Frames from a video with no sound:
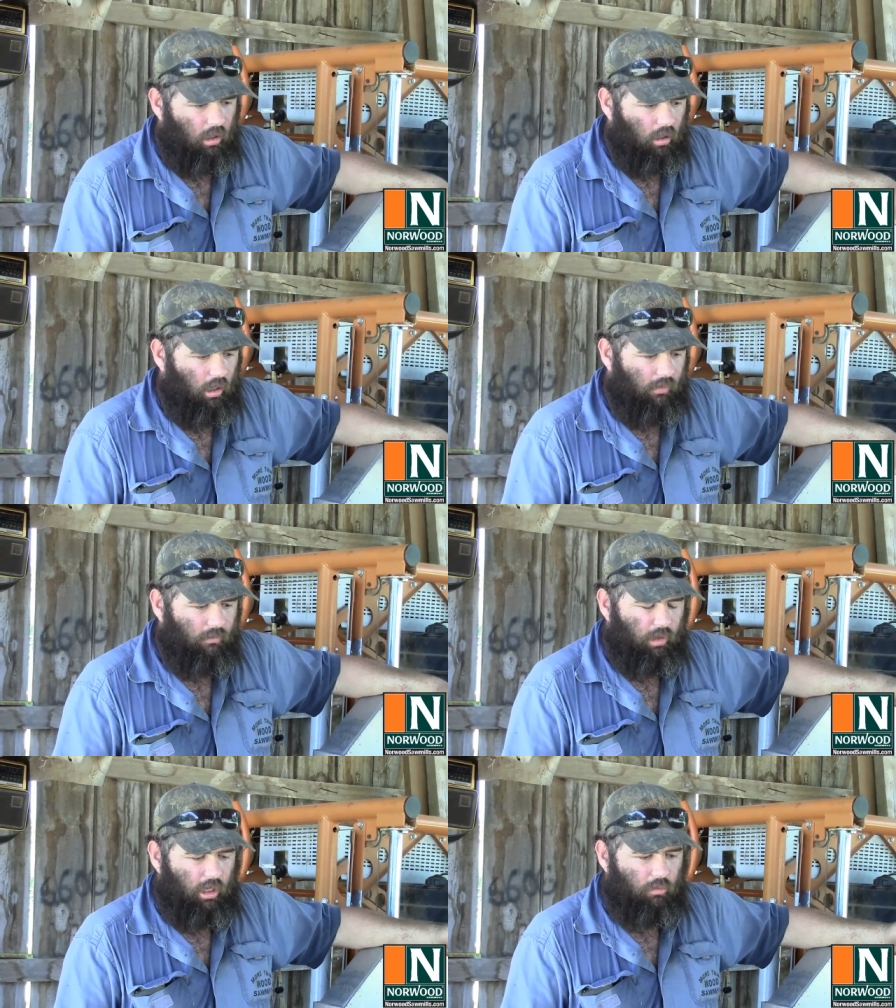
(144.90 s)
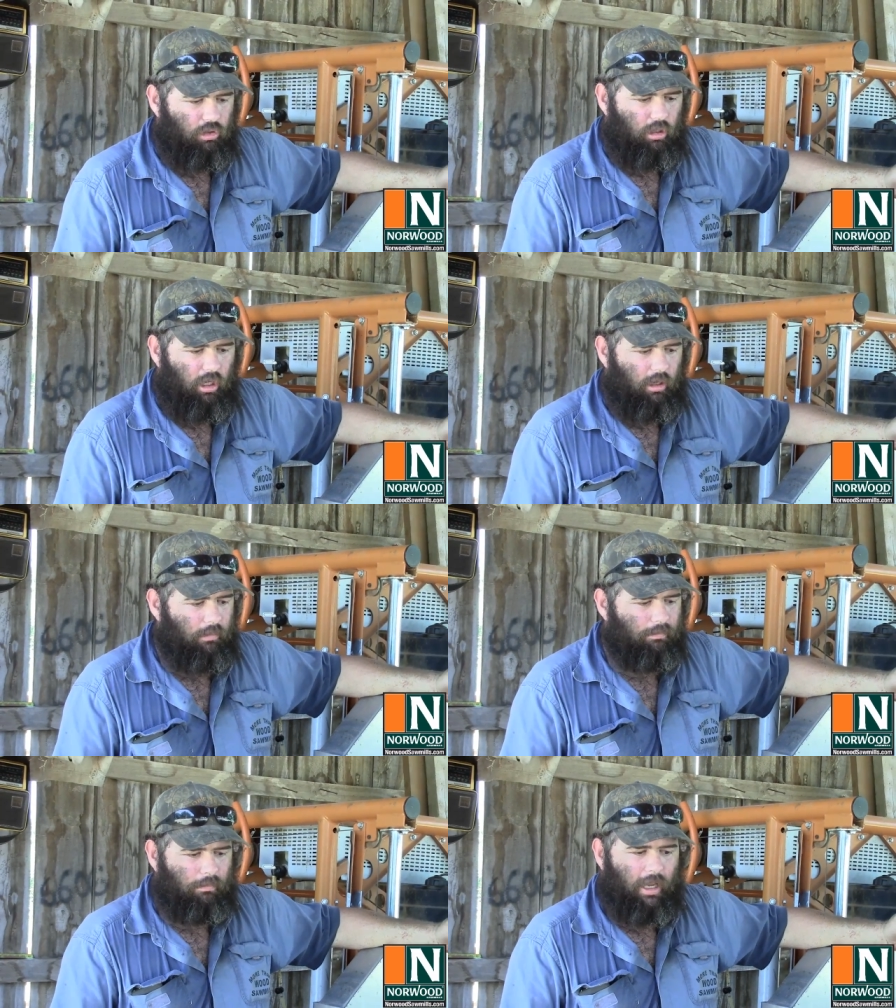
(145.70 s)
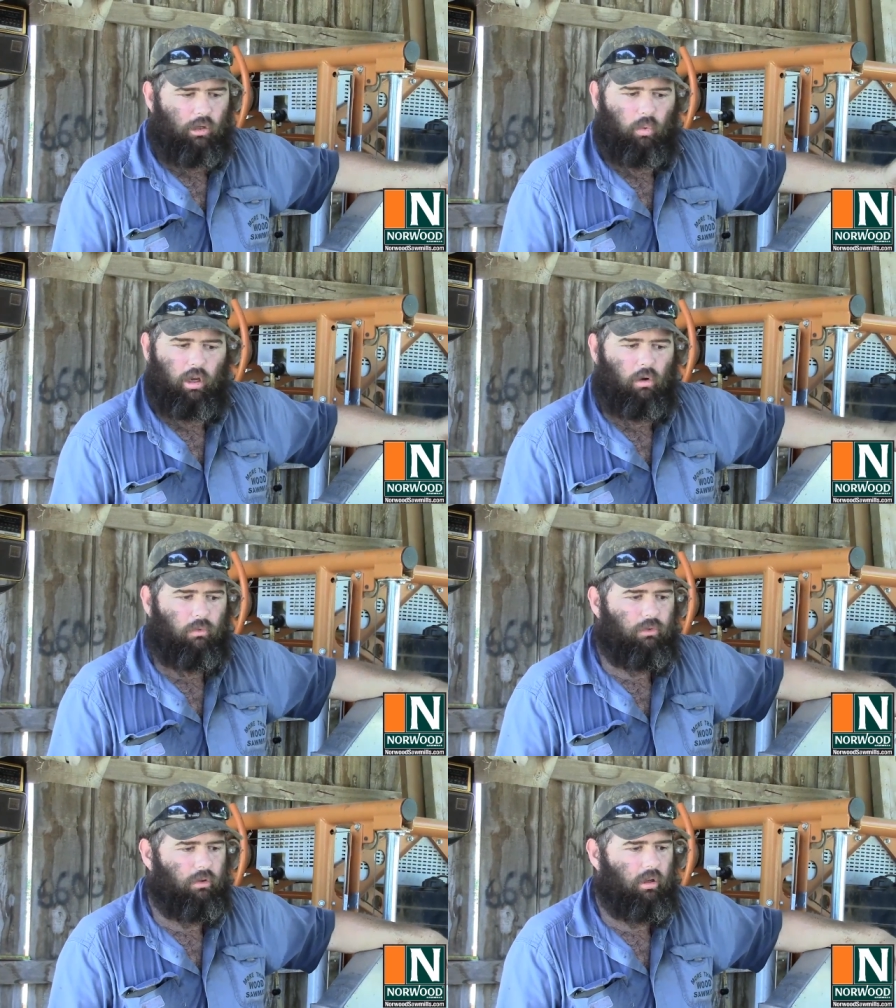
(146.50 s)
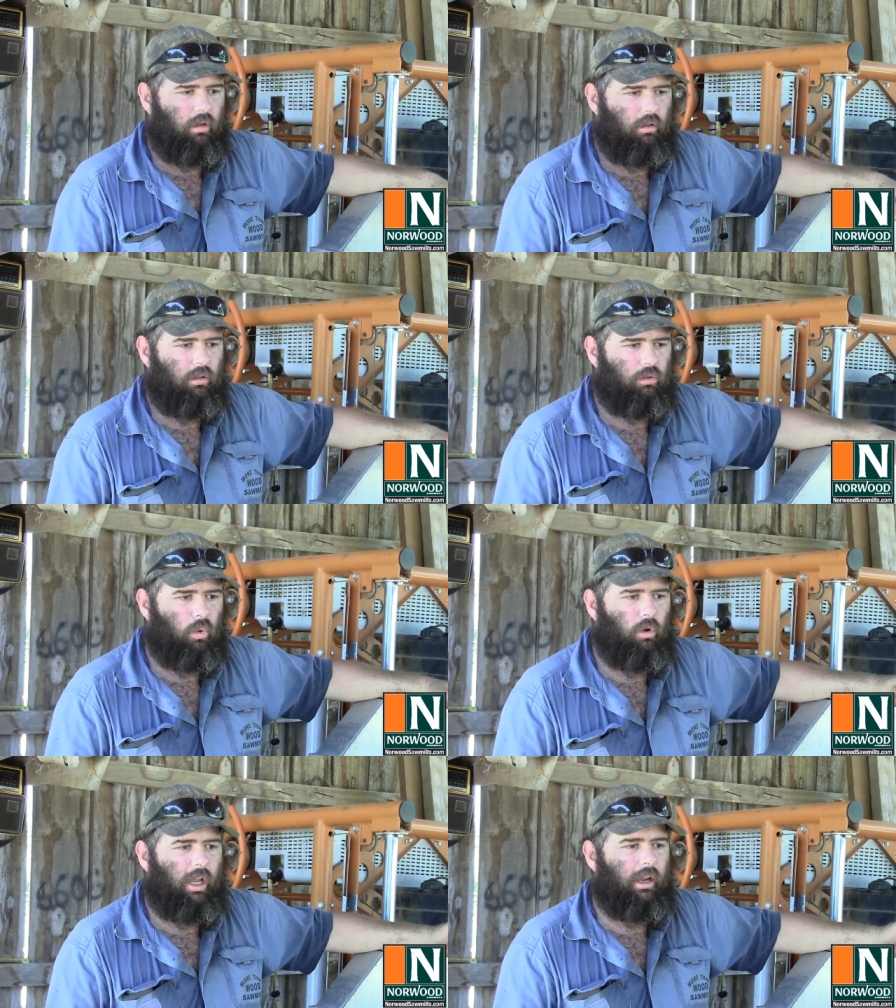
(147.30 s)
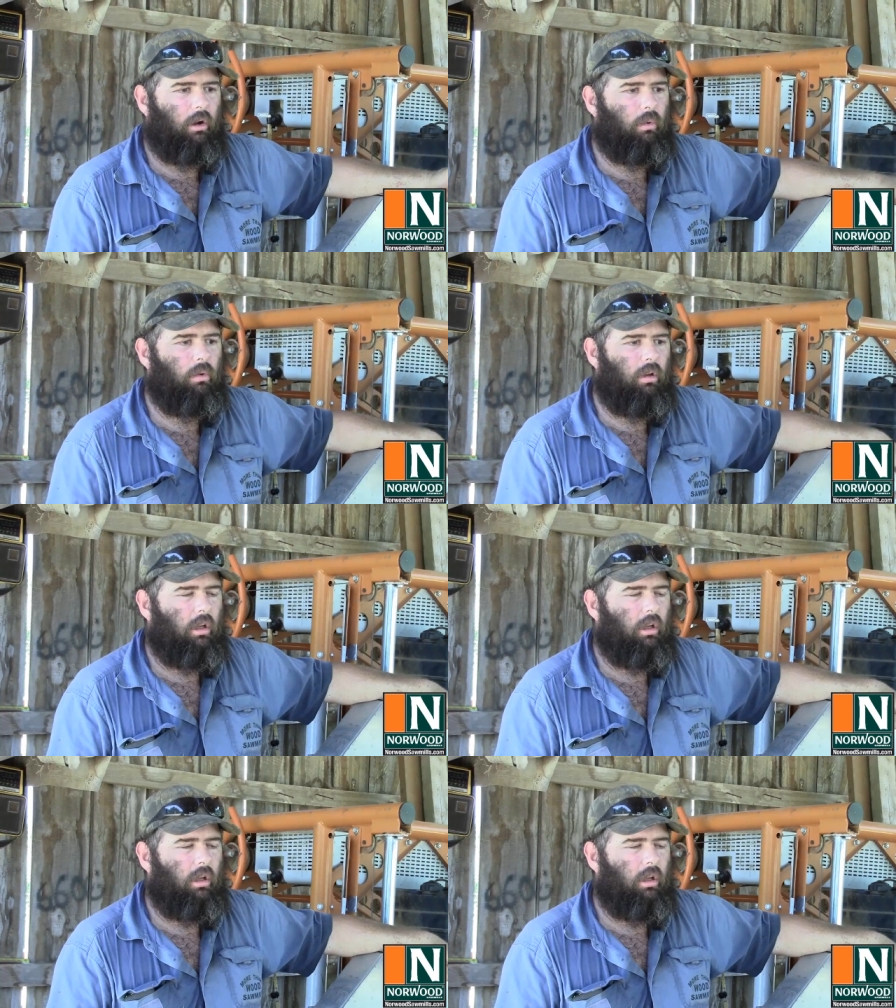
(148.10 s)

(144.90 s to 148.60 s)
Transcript: I forget, it was the May 12th tornado.